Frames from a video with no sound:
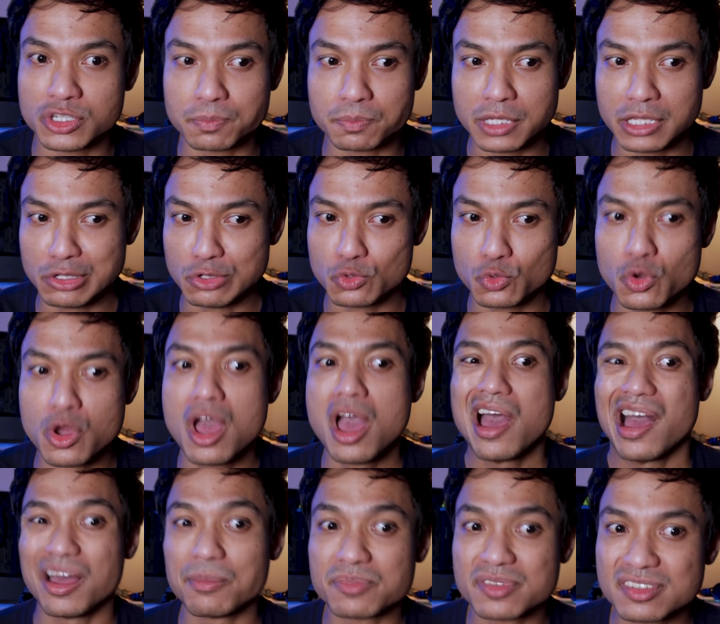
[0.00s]
GPU.
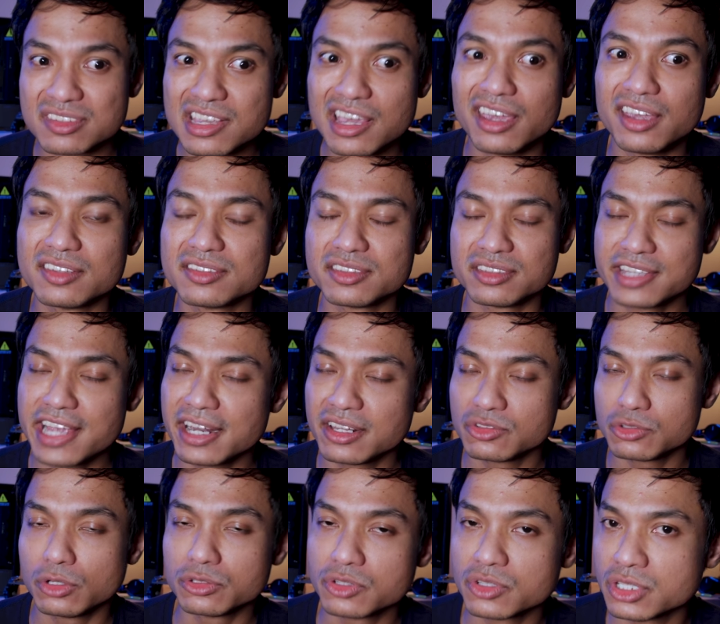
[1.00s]
I'm saying
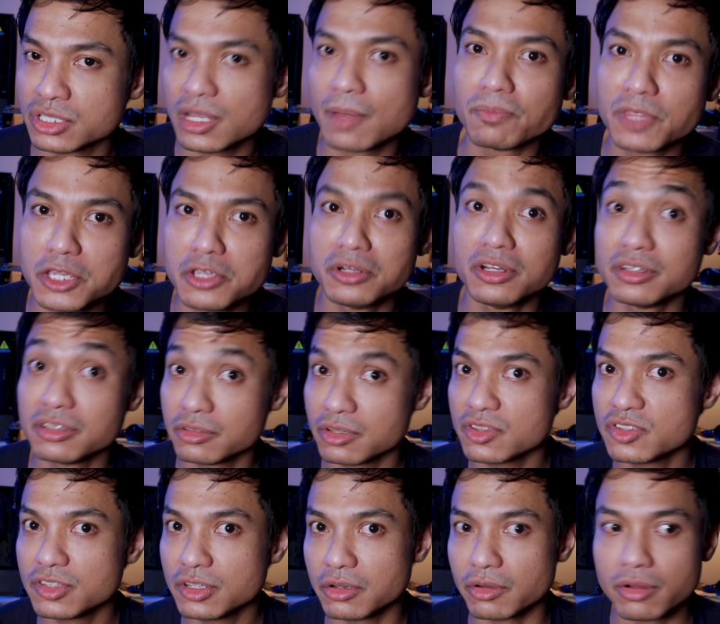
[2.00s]
that is also something you need to
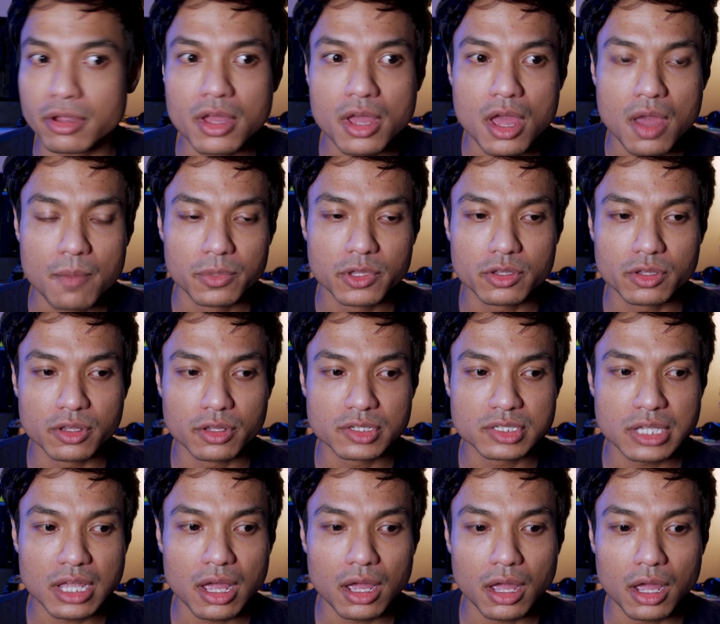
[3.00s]
consider,
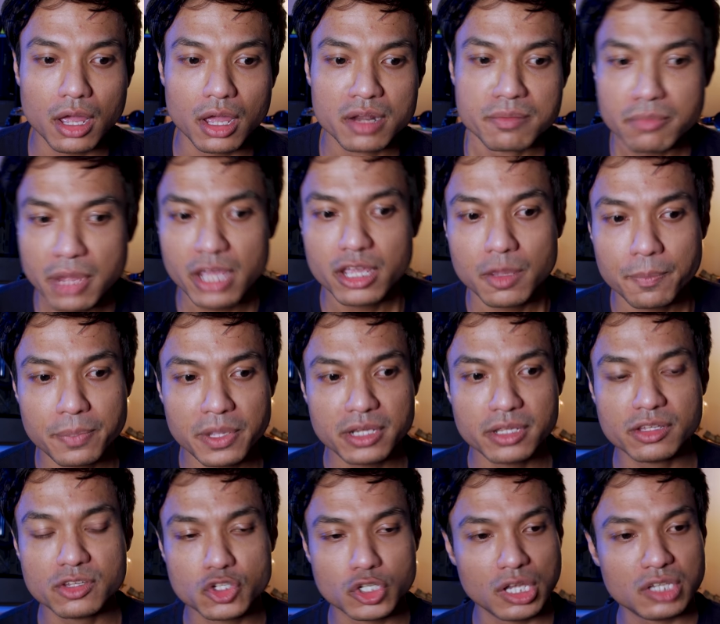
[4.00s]
because in my
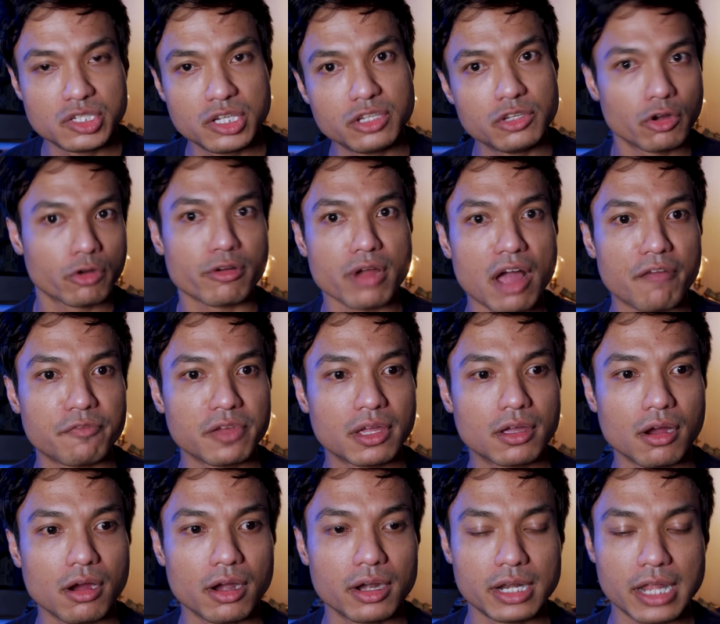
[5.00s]
opinion, changing your
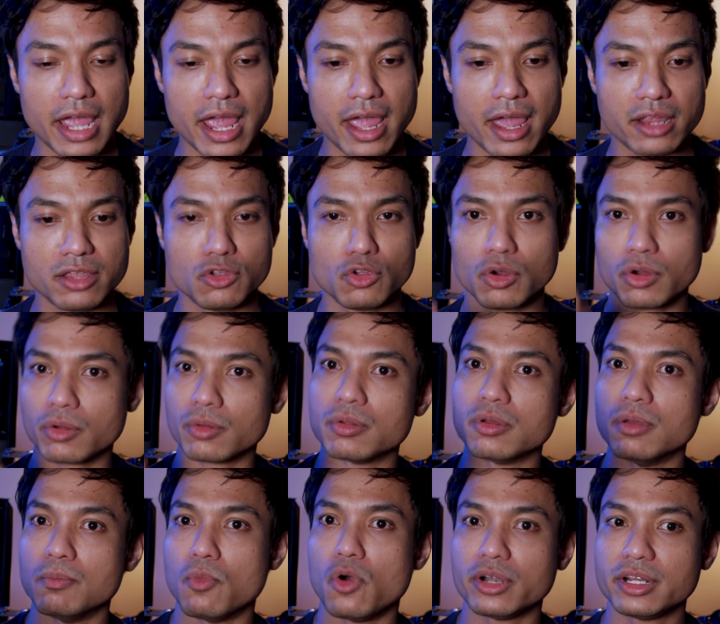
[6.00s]
graphic card and
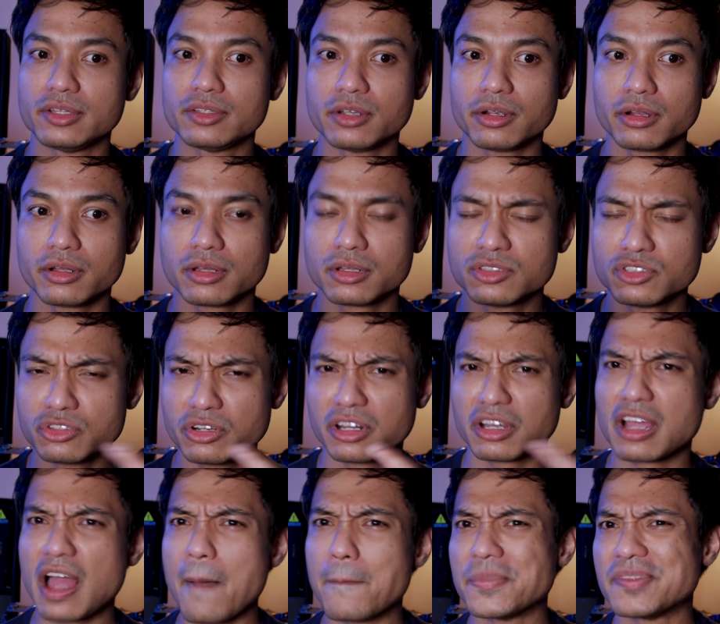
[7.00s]
your monitor
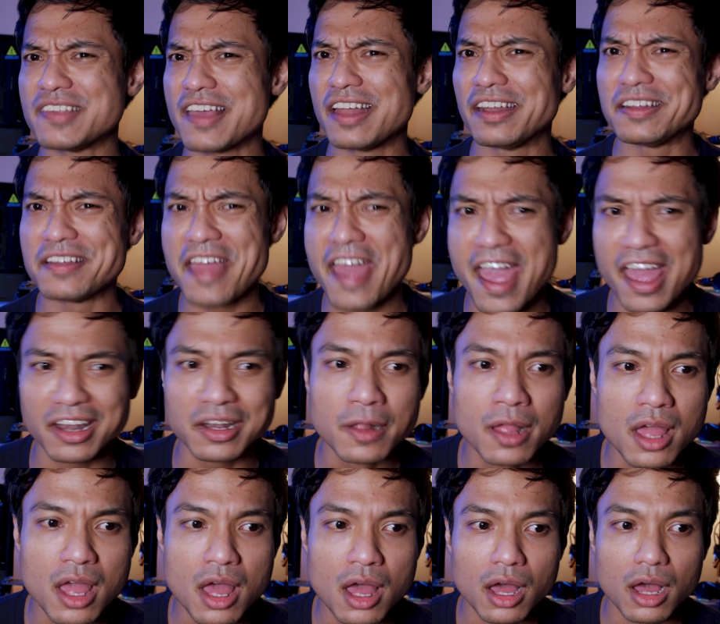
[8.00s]
sort of comes hand in
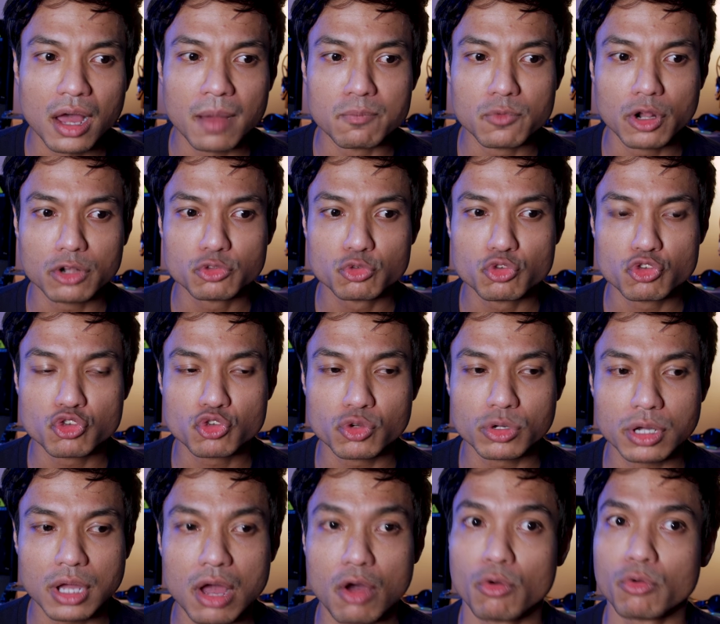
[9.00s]
hand. I'm not too
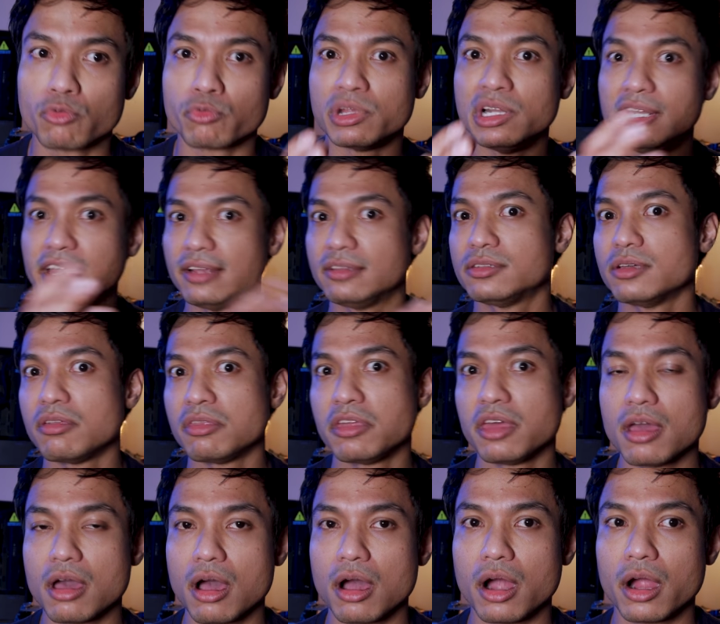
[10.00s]
sure how related
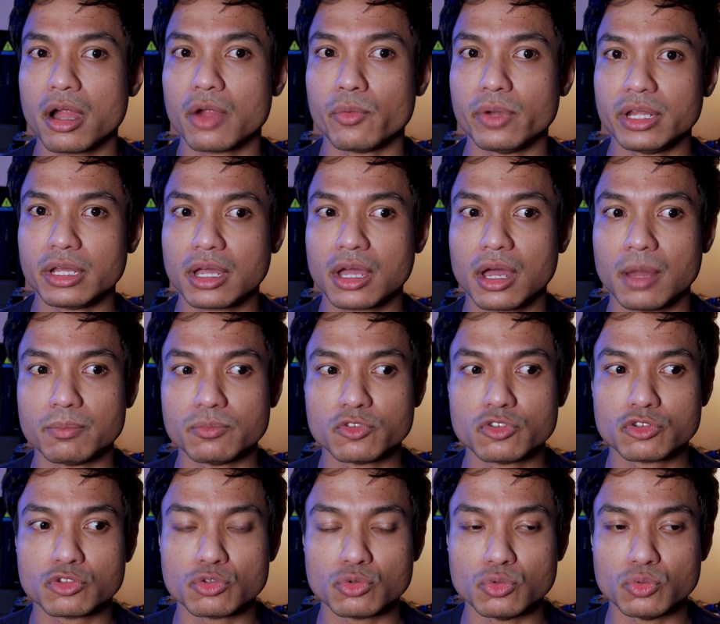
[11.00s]
they are when it
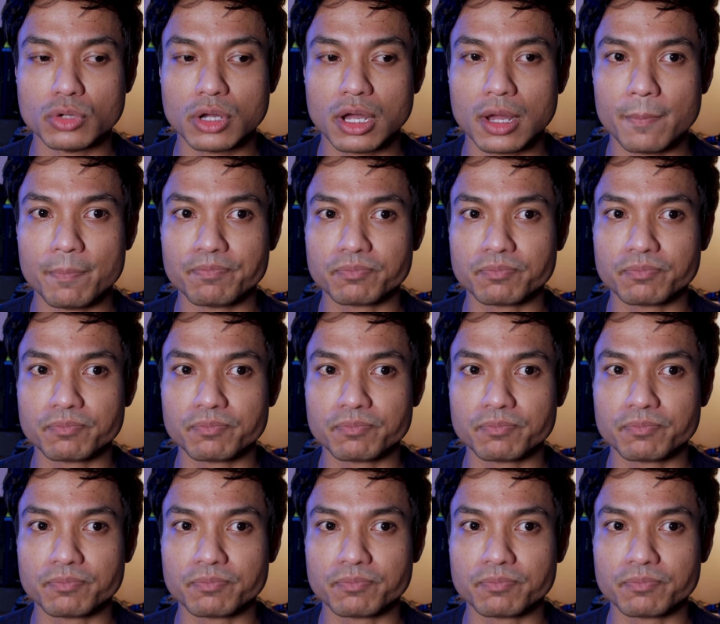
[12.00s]
comes to